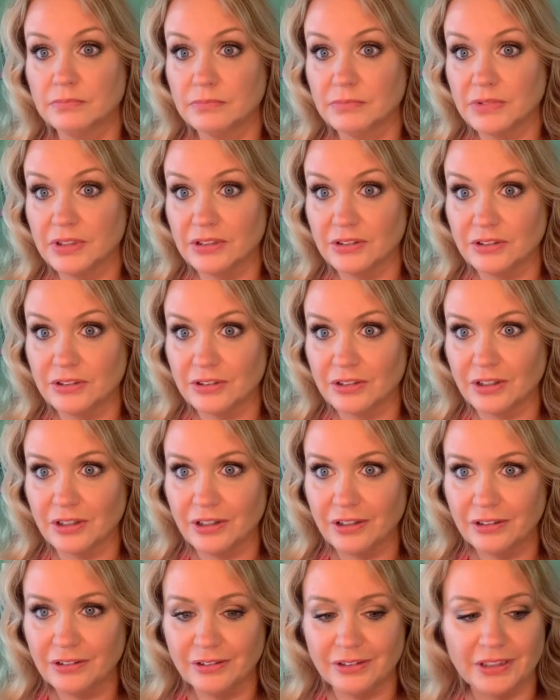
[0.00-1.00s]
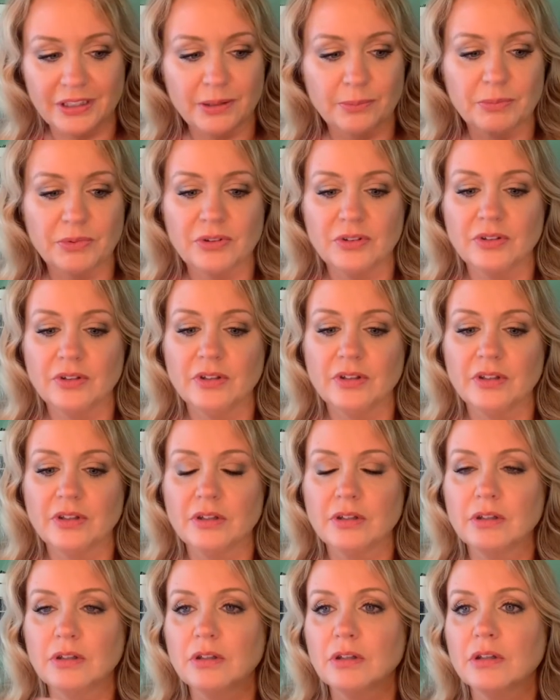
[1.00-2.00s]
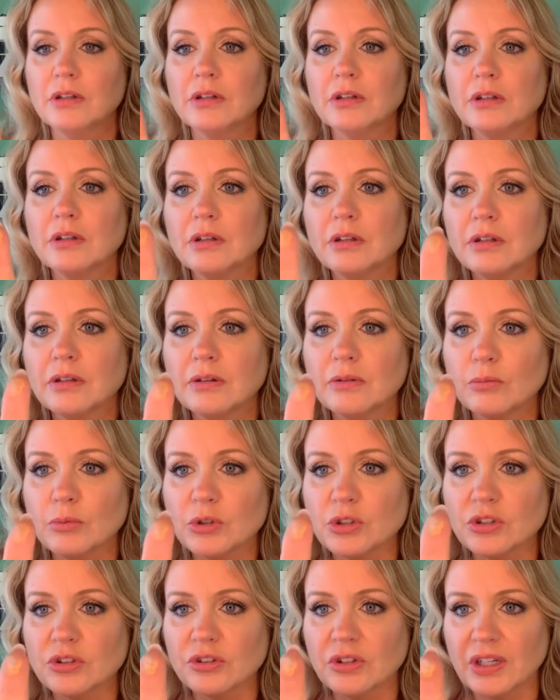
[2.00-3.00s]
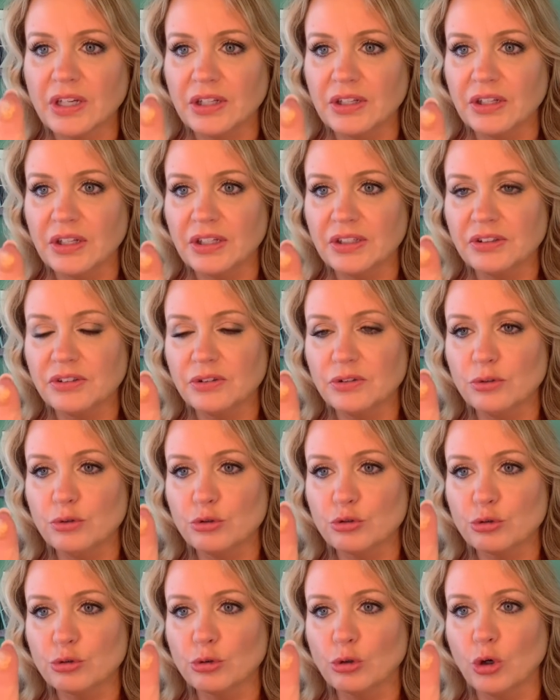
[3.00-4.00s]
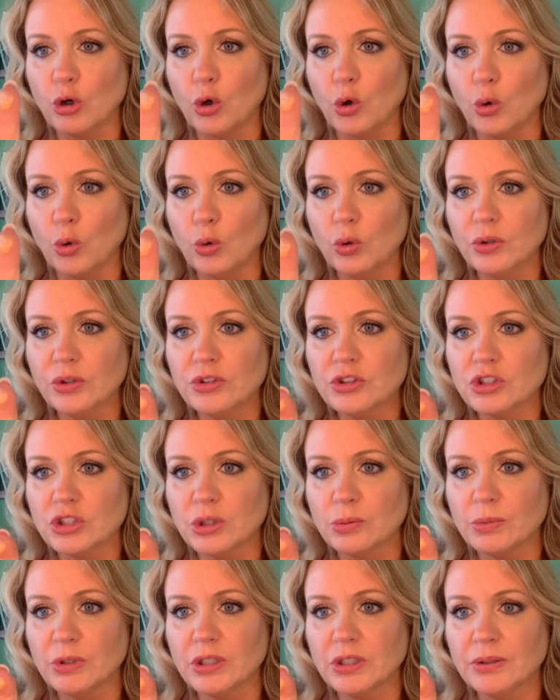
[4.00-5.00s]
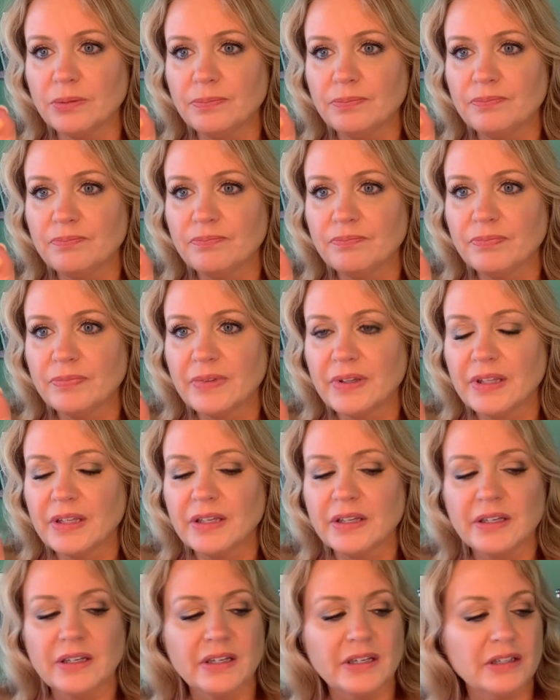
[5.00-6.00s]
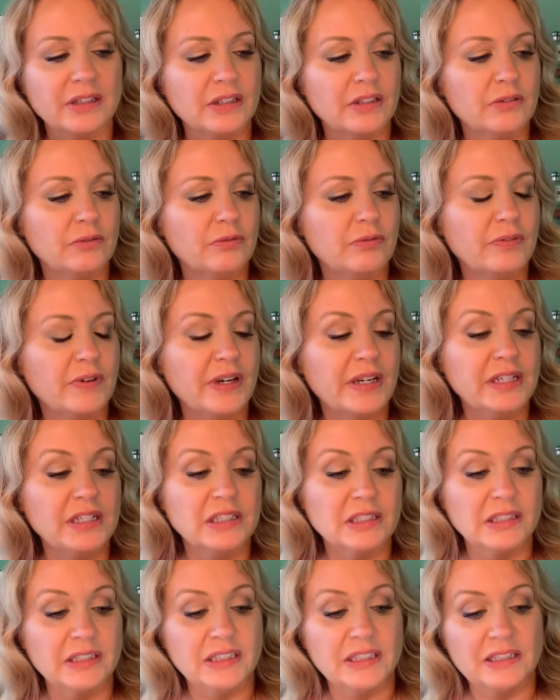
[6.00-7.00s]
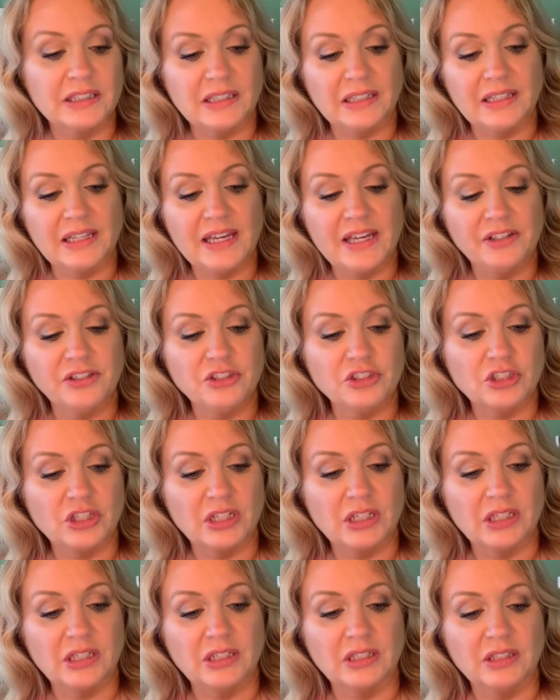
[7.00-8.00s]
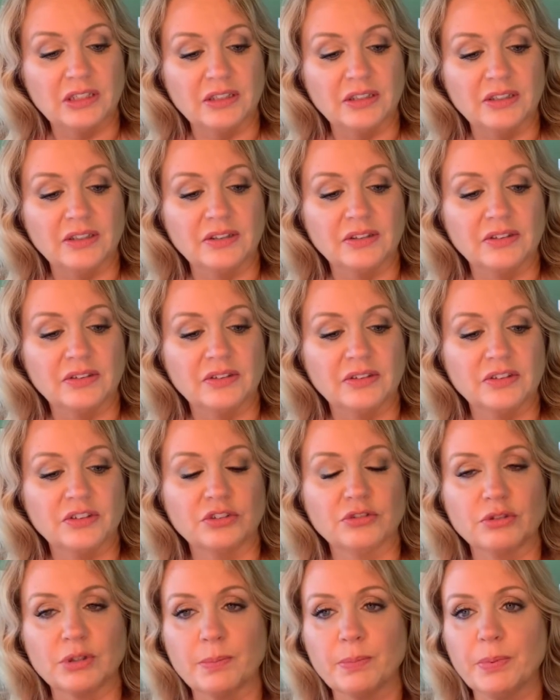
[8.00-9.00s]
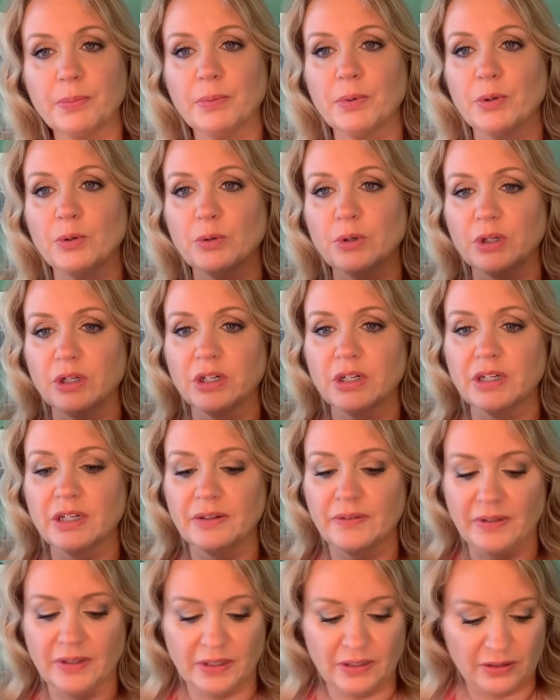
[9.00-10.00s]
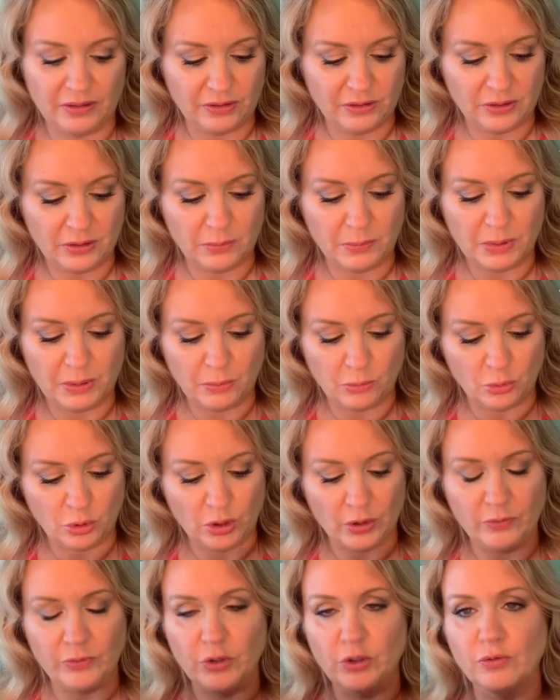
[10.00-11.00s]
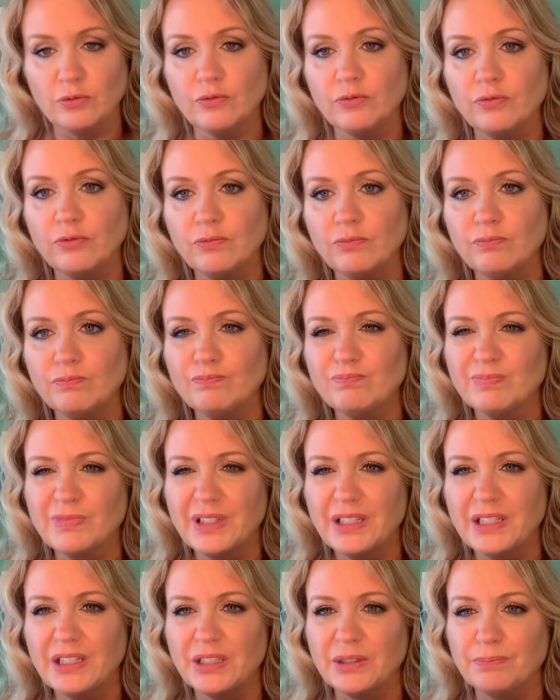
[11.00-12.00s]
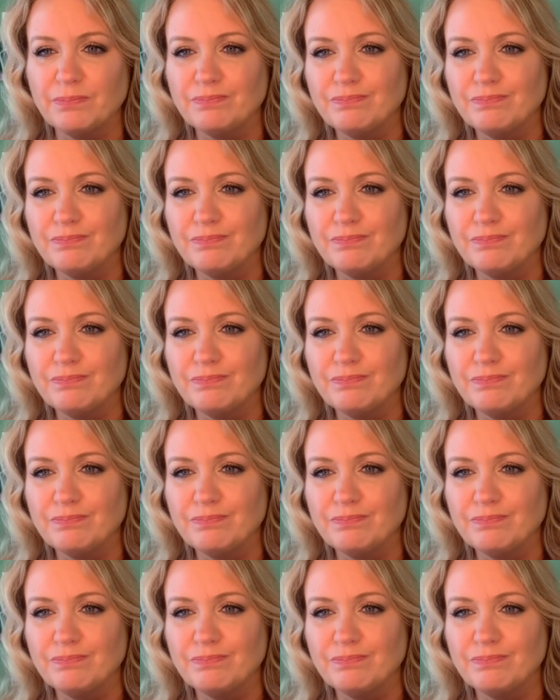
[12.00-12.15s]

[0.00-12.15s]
These color names, which is like a nice neutral gold shimmer. And then finally, the last shade is Strip Poker, and that is going to be more of your kind of